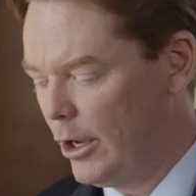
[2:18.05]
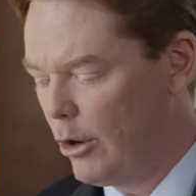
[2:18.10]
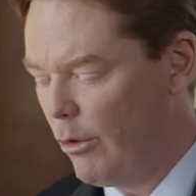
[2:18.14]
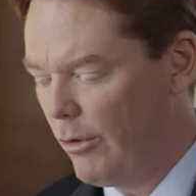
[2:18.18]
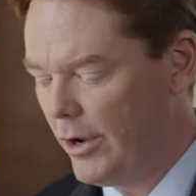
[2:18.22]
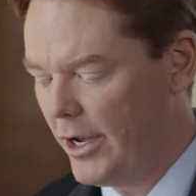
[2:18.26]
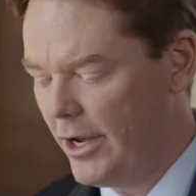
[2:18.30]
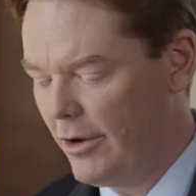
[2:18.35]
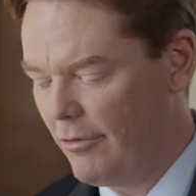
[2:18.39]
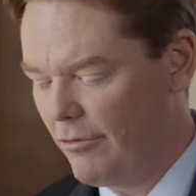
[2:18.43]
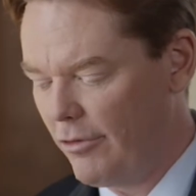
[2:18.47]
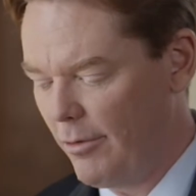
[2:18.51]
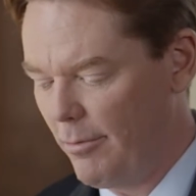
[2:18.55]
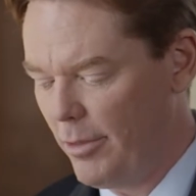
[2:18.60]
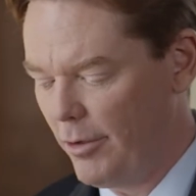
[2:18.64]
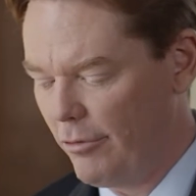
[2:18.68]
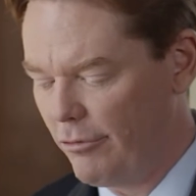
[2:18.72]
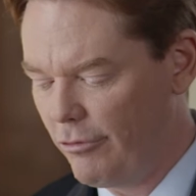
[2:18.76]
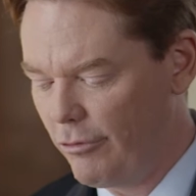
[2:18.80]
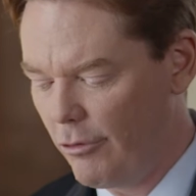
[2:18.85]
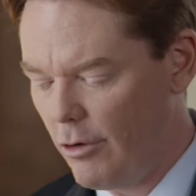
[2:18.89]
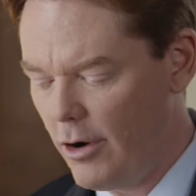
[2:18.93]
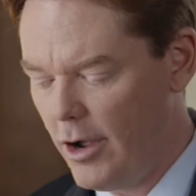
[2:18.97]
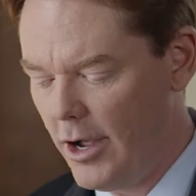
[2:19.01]
Going in from the
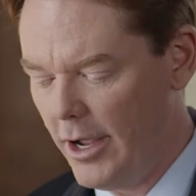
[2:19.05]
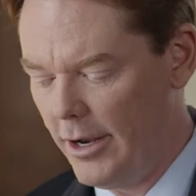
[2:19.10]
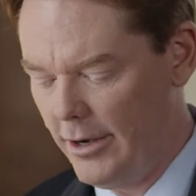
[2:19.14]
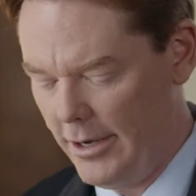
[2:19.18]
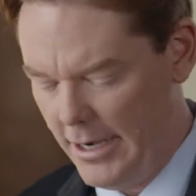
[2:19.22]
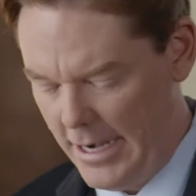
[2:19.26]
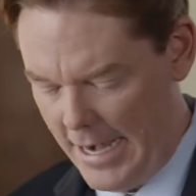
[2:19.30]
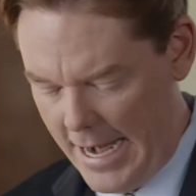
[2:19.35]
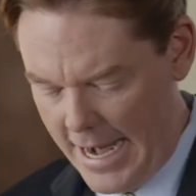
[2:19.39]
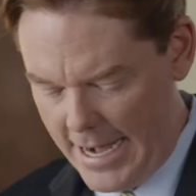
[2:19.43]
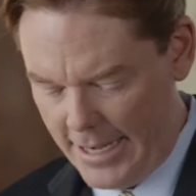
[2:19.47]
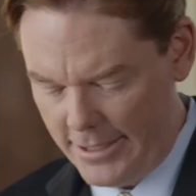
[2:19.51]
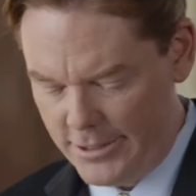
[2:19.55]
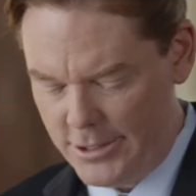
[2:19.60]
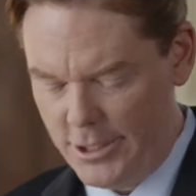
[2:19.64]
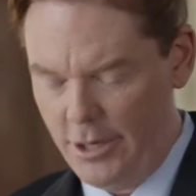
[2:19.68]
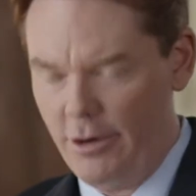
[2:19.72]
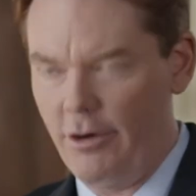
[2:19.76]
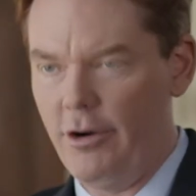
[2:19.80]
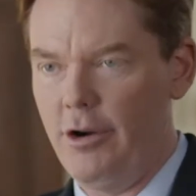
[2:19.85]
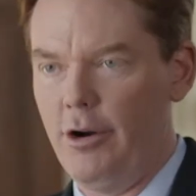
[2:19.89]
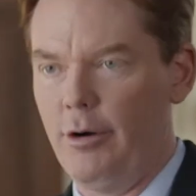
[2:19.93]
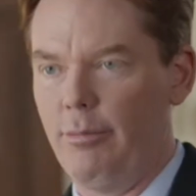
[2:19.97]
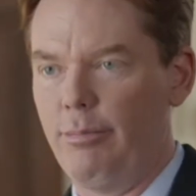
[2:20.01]
front, an
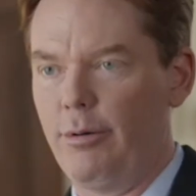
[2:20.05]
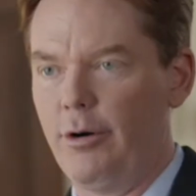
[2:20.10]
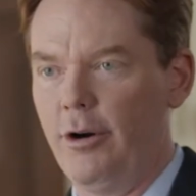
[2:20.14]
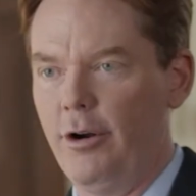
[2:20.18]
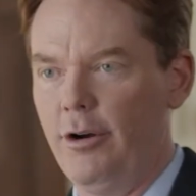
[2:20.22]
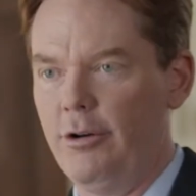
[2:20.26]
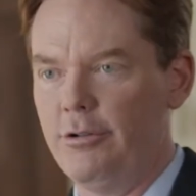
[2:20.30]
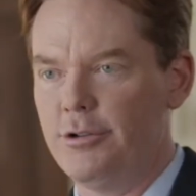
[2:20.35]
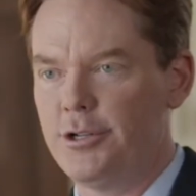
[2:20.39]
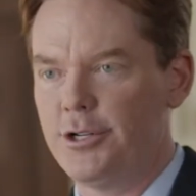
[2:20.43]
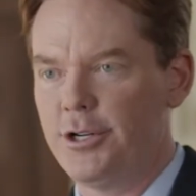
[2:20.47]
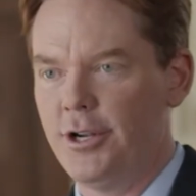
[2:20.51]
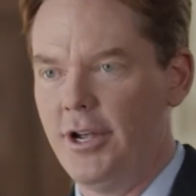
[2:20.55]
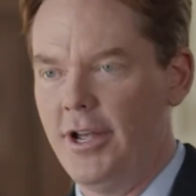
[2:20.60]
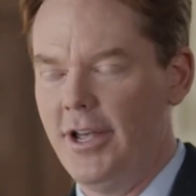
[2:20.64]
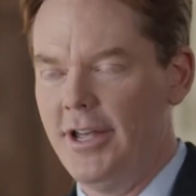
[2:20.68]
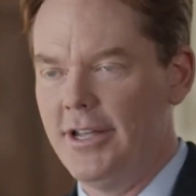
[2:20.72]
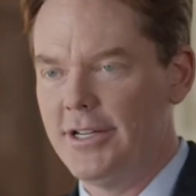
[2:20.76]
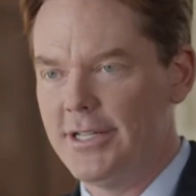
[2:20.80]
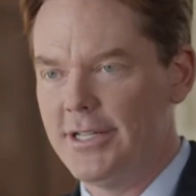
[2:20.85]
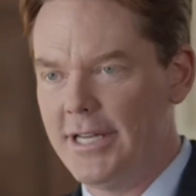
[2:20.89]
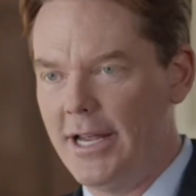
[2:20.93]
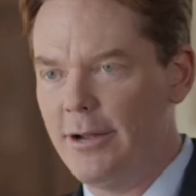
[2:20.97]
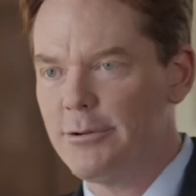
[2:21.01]
anterior approach,
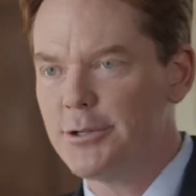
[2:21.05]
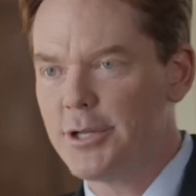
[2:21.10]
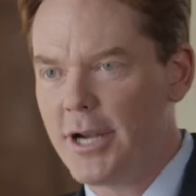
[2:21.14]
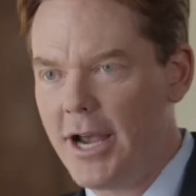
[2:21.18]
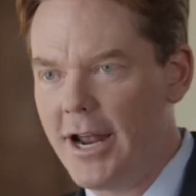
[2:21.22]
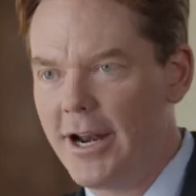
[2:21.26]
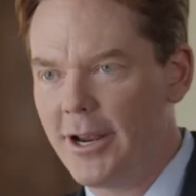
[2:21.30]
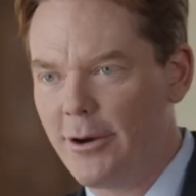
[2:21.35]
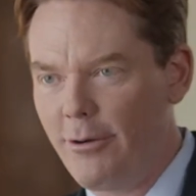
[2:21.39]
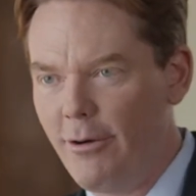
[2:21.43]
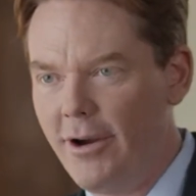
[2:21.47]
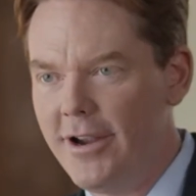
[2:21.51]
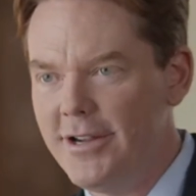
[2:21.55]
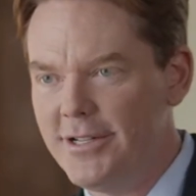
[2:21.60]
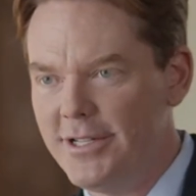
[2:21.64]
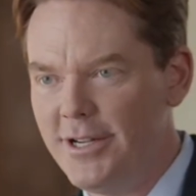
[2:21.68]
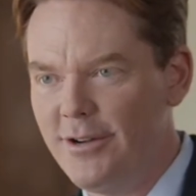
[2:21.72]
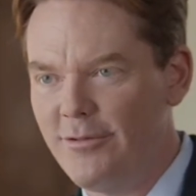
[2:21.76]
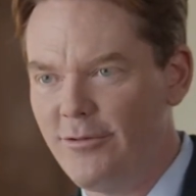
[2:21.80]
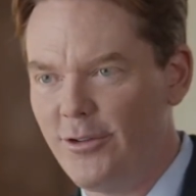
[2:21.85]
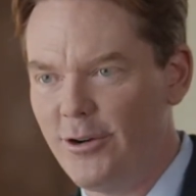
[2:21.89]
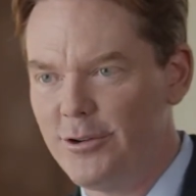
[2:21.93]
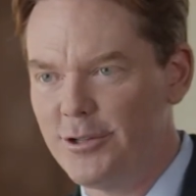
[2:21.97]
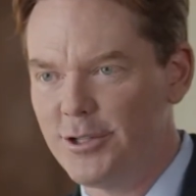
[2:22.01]
sounds kind of crazy
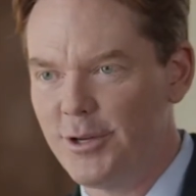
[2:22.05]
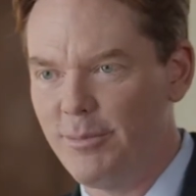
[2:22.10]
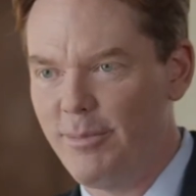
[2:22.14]
at first to